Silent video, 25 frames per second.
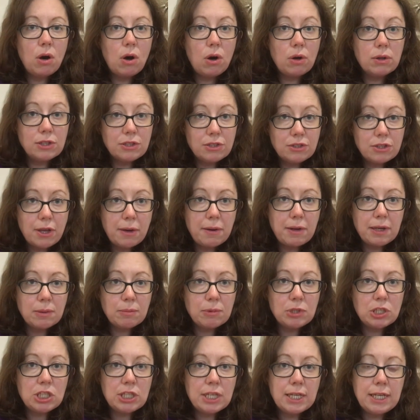On a sewing
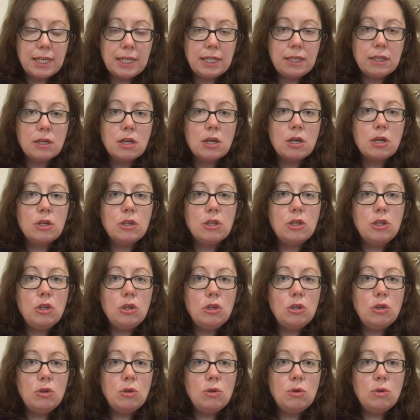machine,
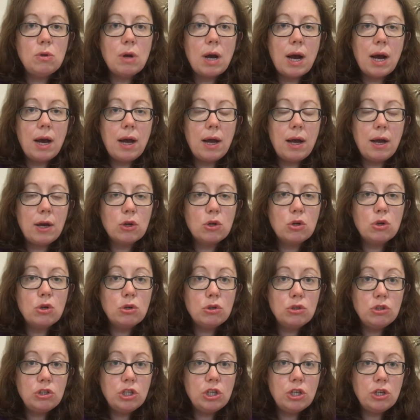you
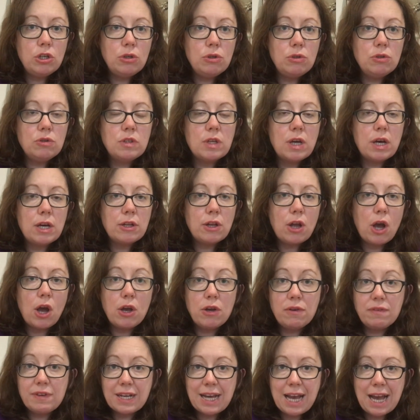could use an
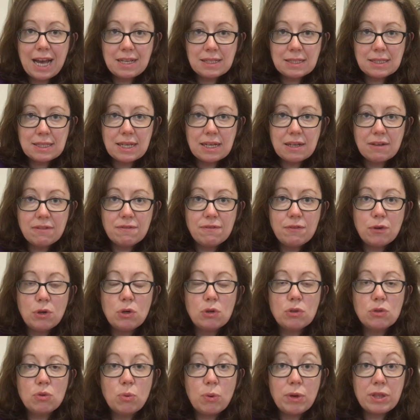overcasting
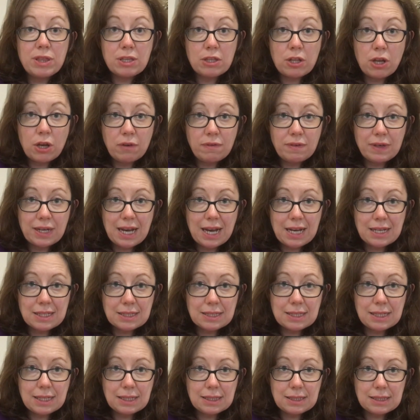foot with an
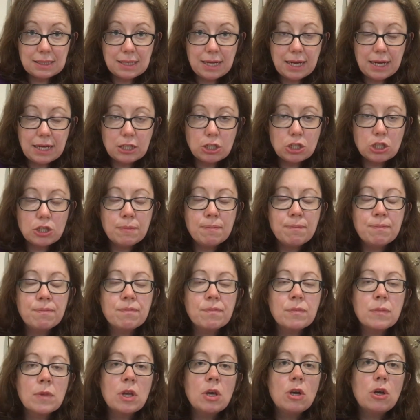overcasting stitch.
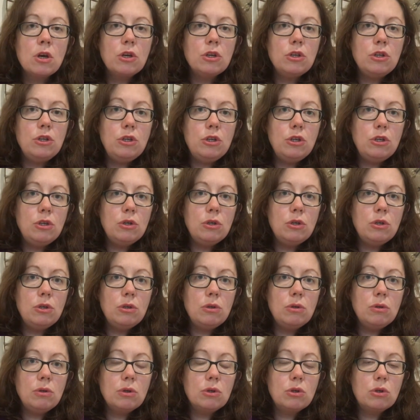
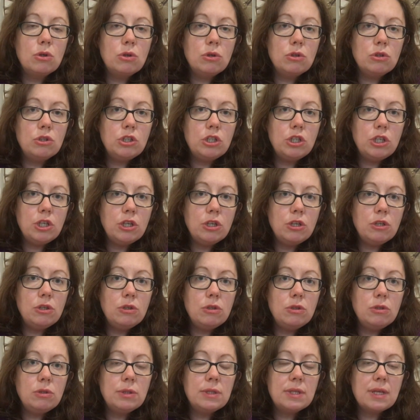You could
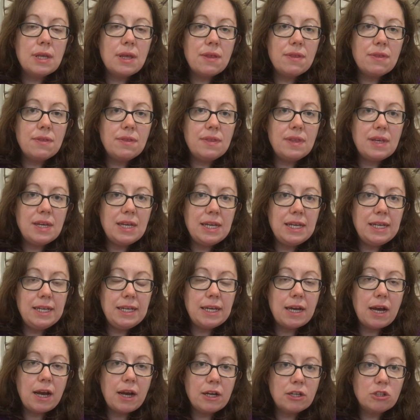use
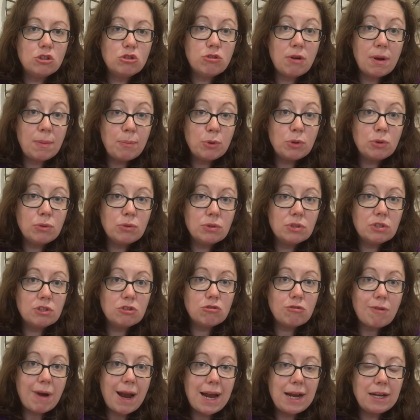the triple
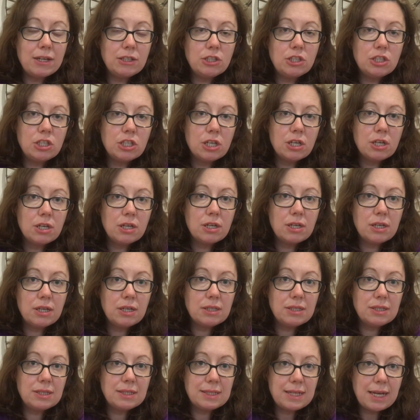stretch
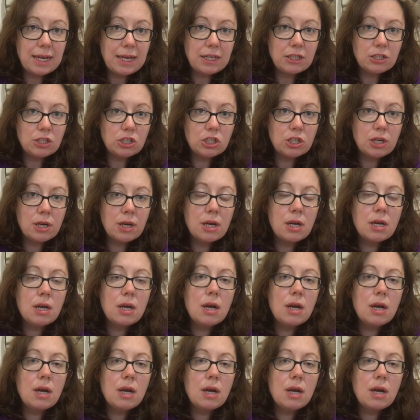stitch,